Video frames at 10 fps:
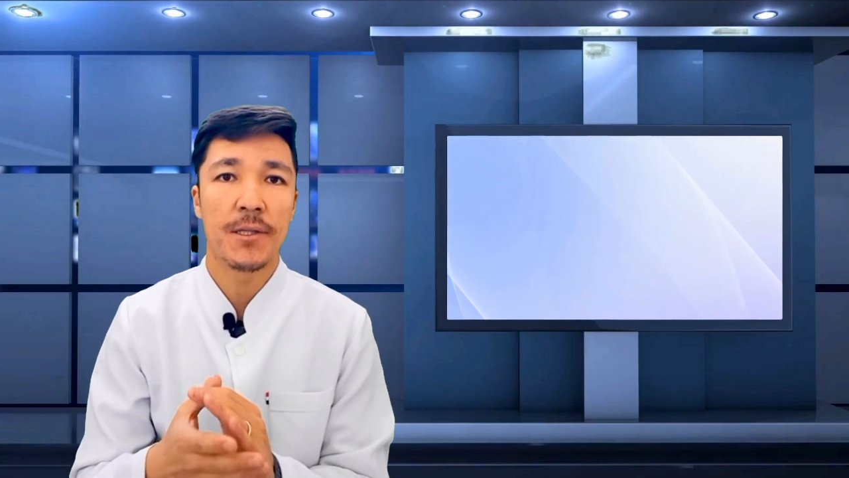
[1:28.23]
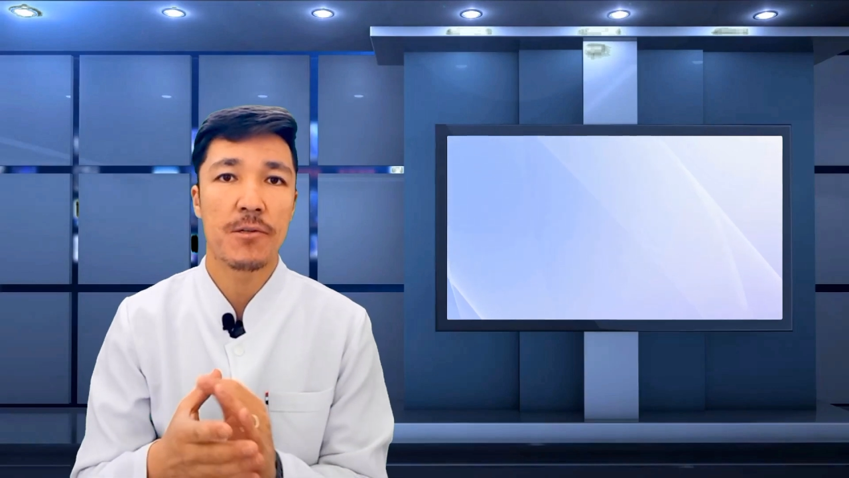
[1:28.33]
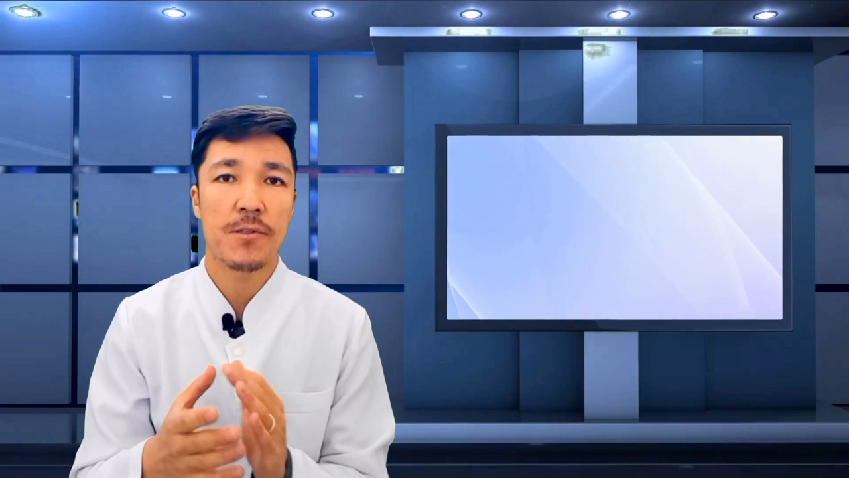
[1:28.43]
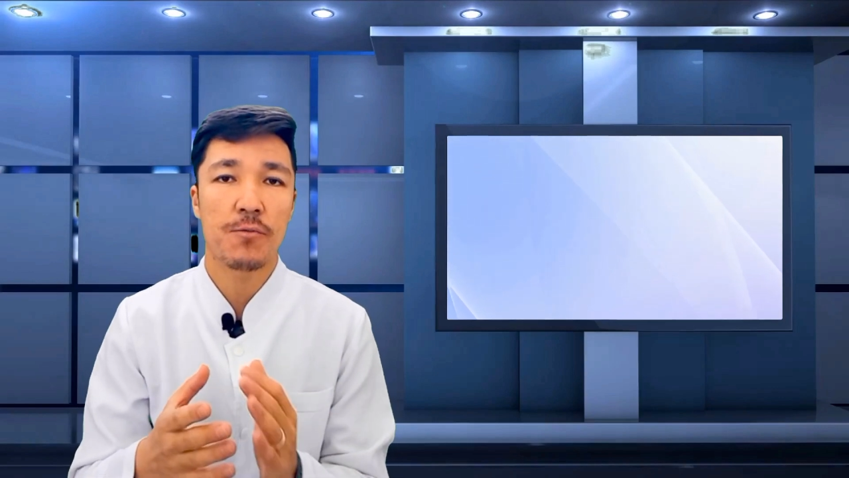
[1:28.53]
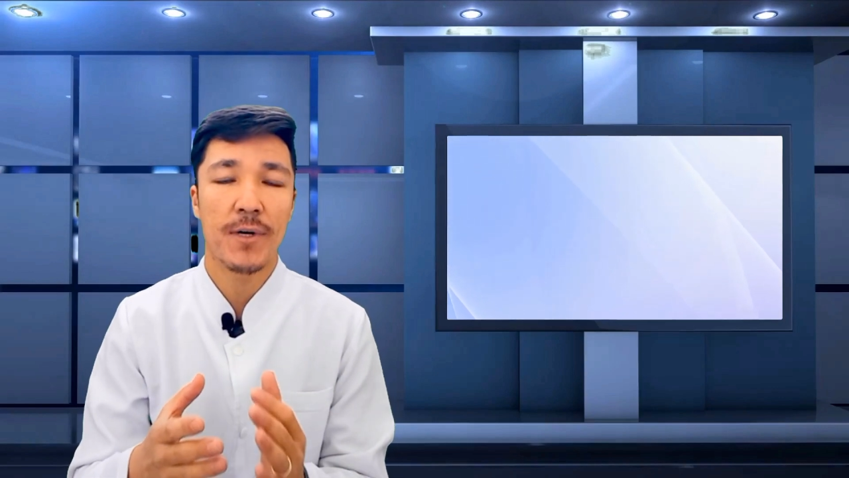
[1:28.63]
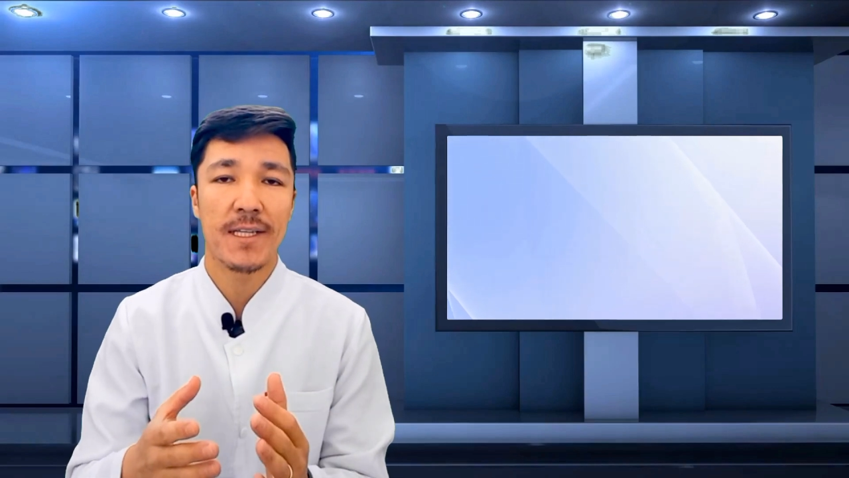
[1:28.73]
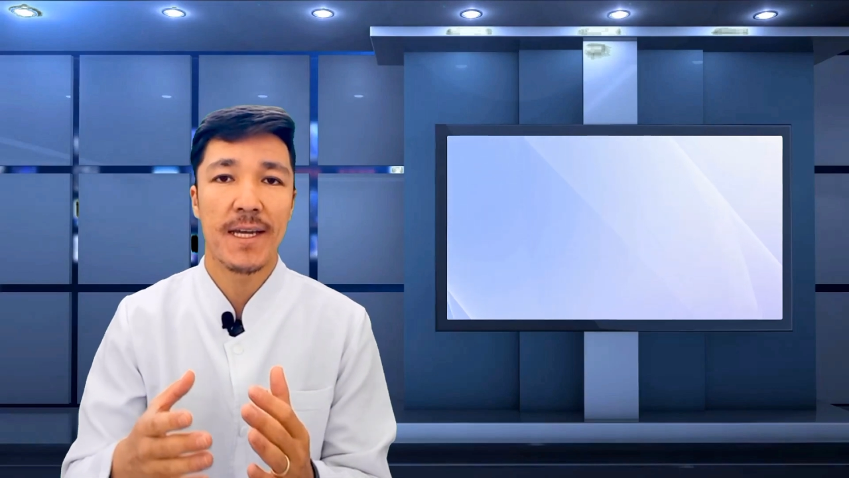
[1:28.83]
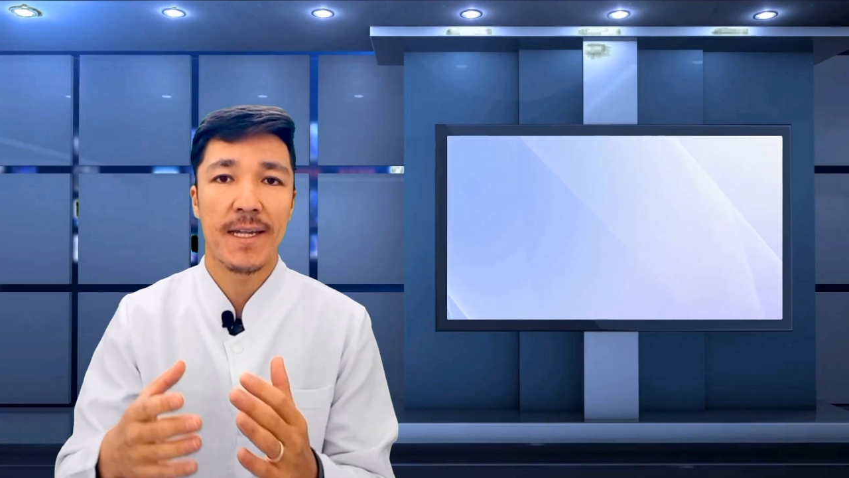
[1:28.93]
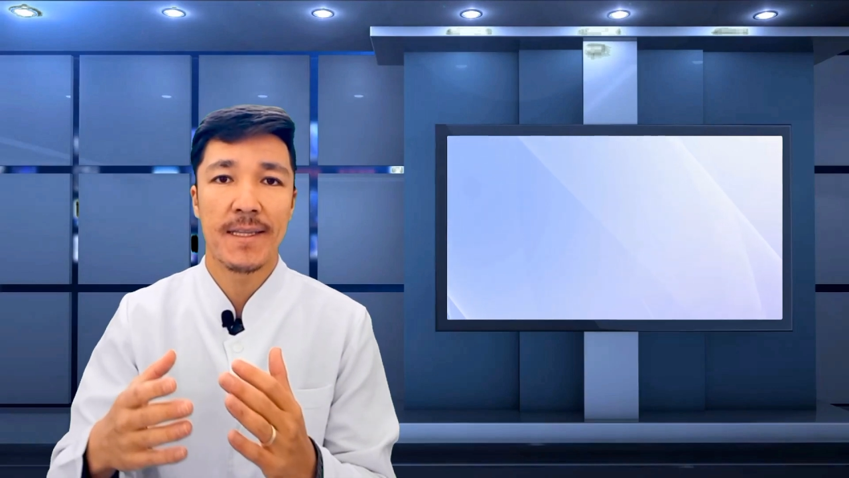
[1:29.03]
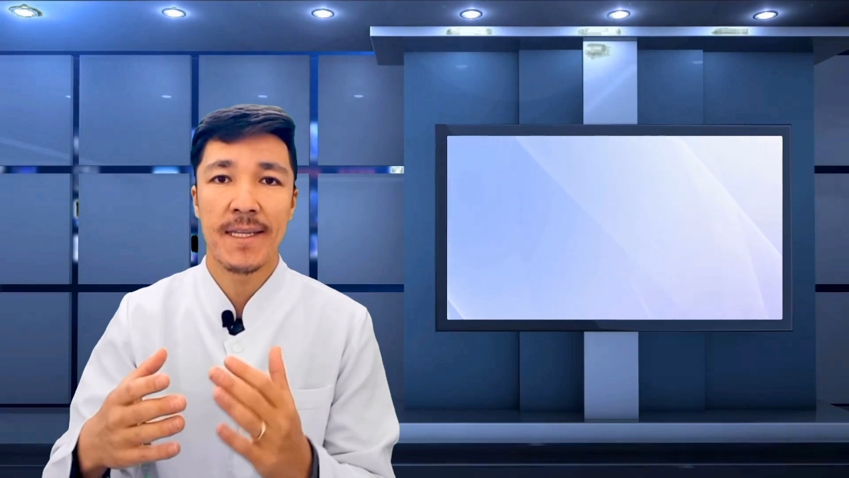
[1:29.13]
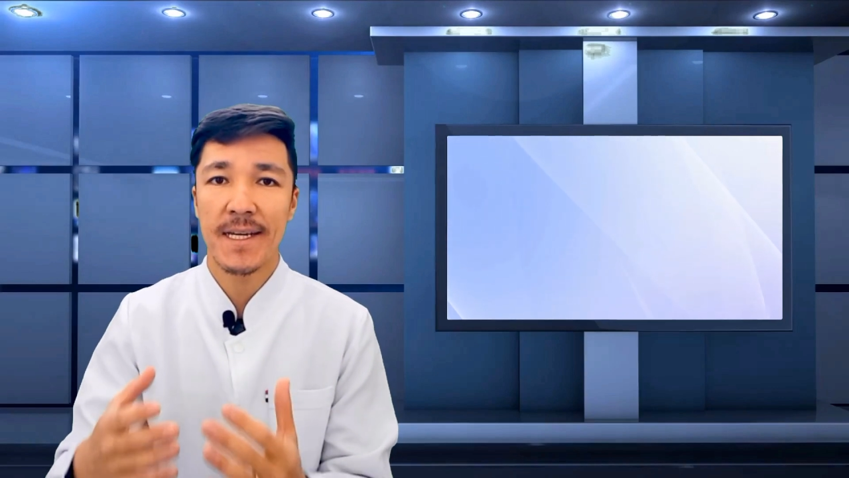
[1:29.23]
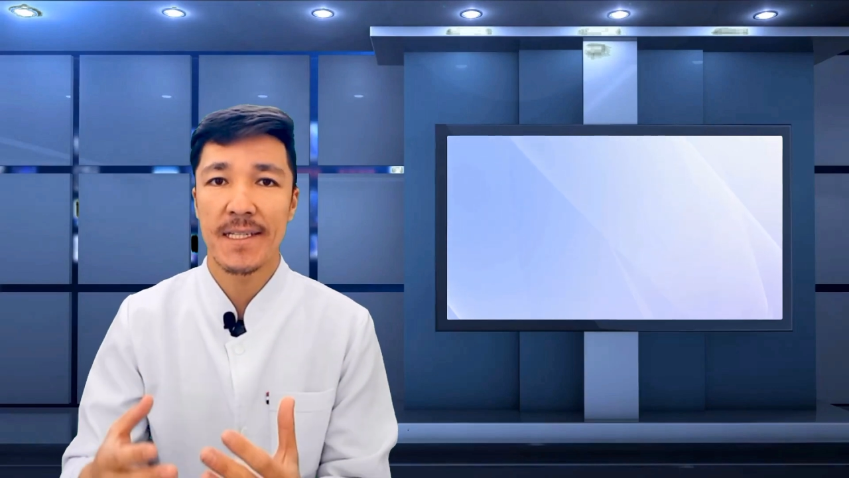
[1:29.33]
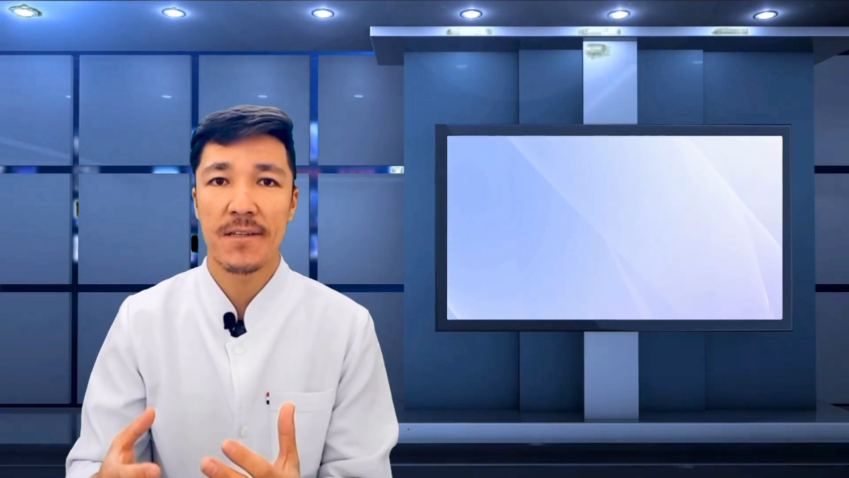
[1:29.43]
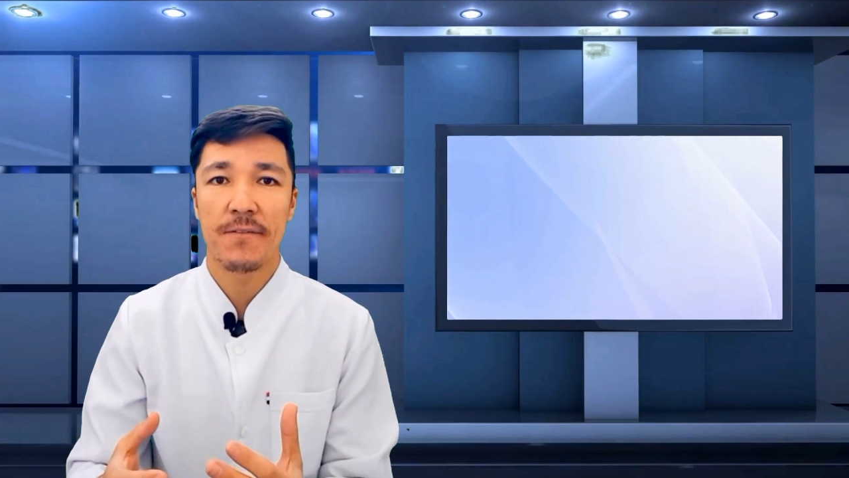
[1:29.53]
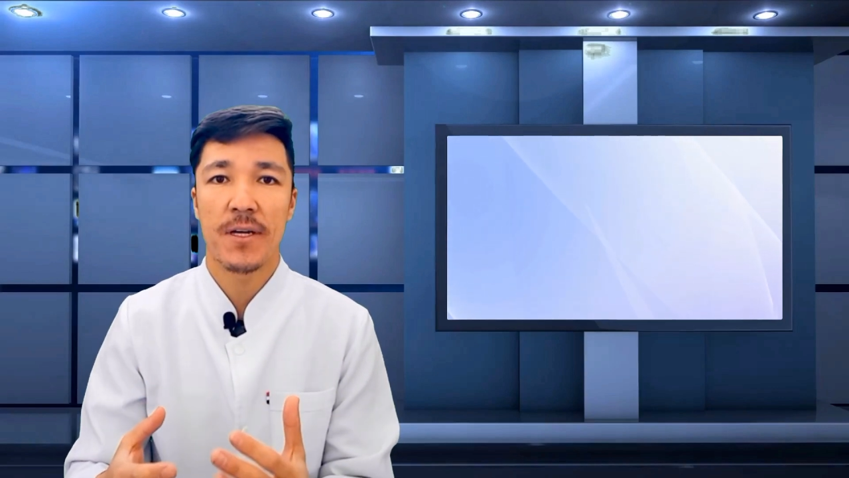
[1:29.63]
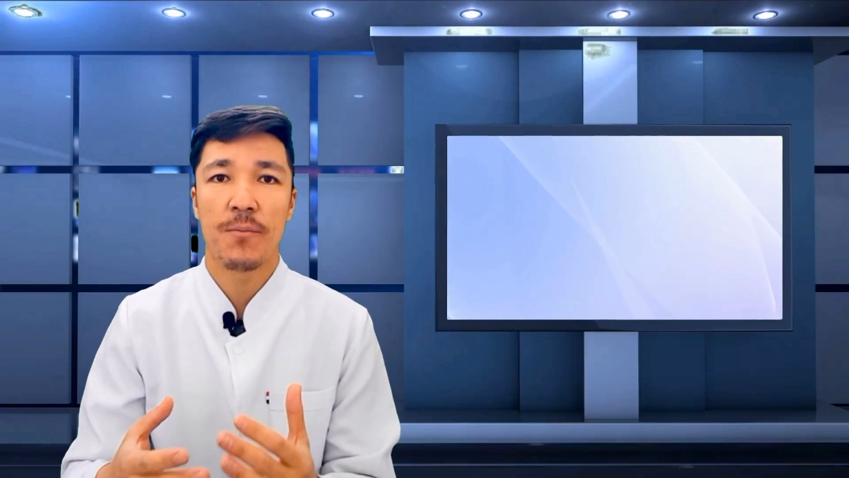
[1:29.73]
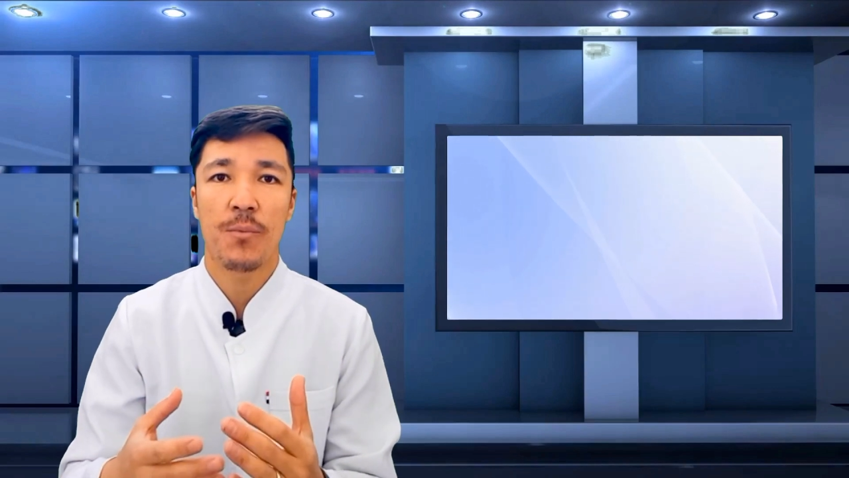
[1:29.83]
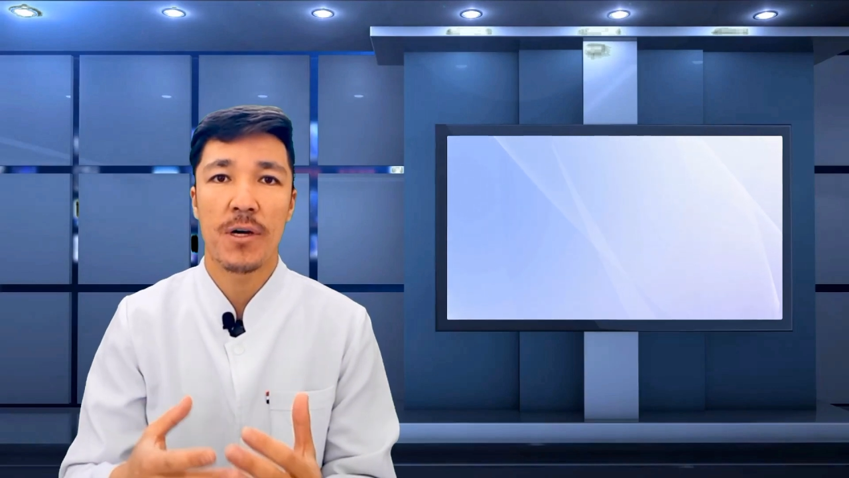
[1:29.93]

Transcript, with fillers: there's one negative